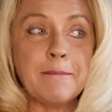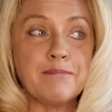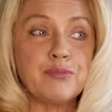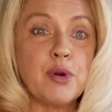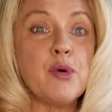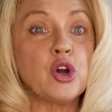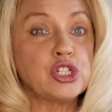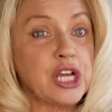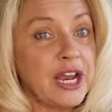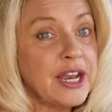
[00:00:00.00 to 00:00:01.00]

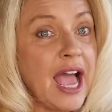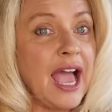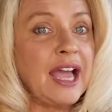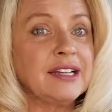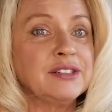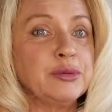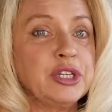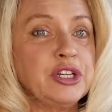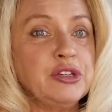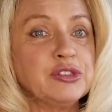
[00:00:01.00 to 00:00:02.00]
promotion, and we're going
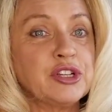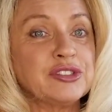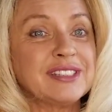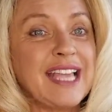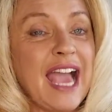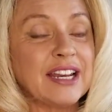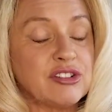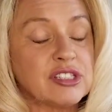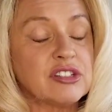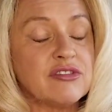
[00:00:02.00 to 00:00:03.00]
to use those
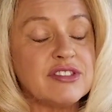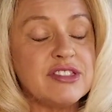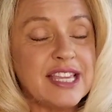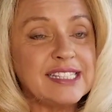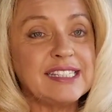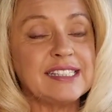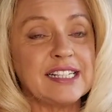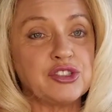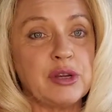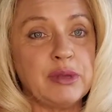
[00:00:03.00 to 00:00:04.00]
categories. So this is
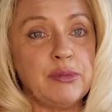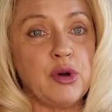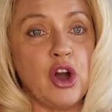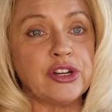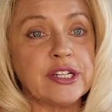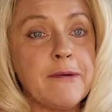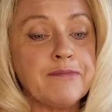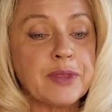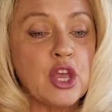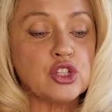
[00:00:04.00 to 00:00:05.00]
extremely important.
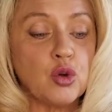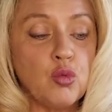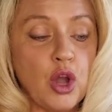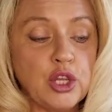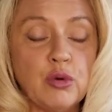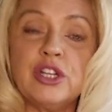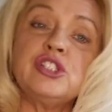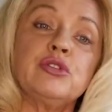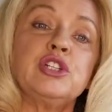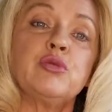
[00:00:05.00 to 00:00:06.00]
So what you want to
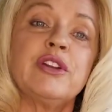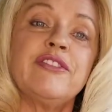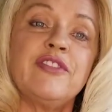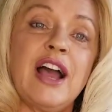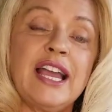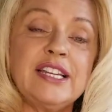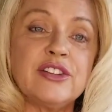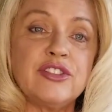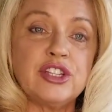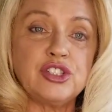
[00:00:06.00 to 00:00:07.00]
do is you want to find
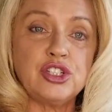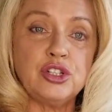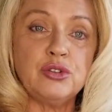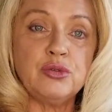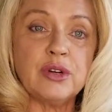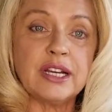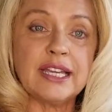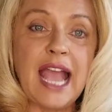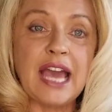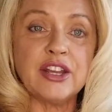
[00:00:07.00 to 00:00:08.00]
the 2
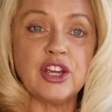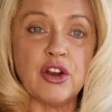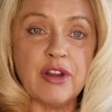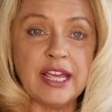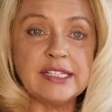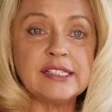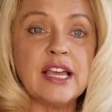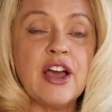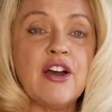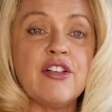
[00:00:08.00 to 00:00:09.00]
categories
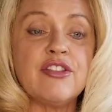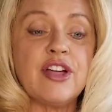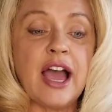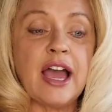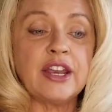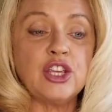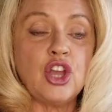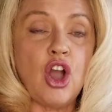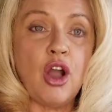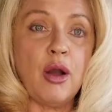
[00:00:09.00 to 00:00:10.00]
that
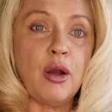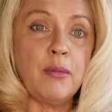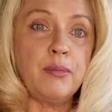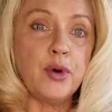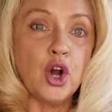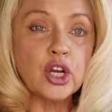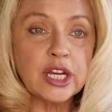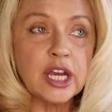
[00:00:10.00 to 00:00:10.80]
your book